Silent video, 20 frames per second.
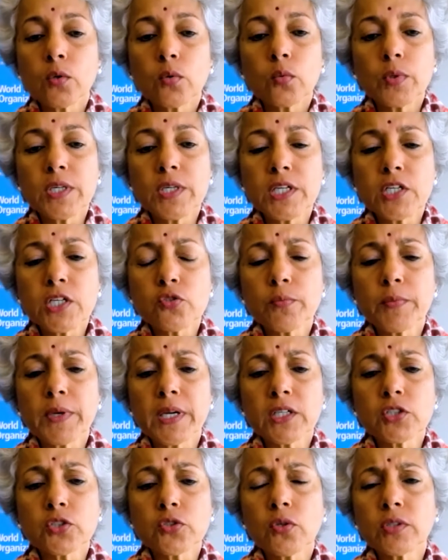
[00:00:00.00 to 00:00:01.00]
we need to
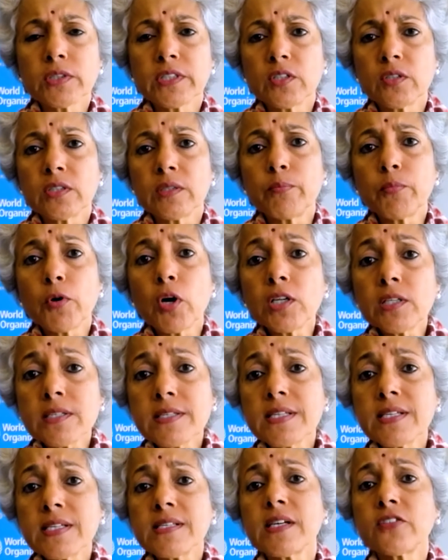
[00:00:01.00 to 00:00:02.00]
make sure that the
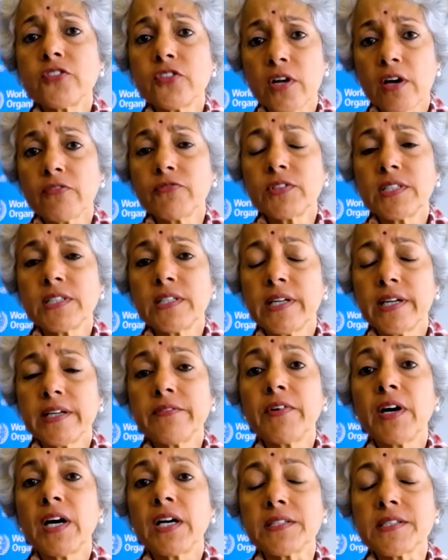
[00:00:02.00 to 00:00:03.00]
policies are drafted in
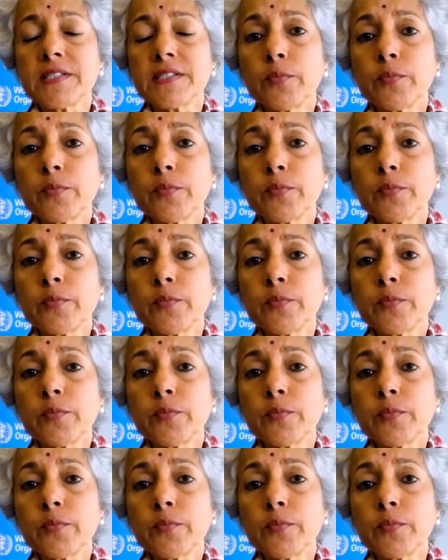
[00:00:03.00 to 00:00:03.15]
advance,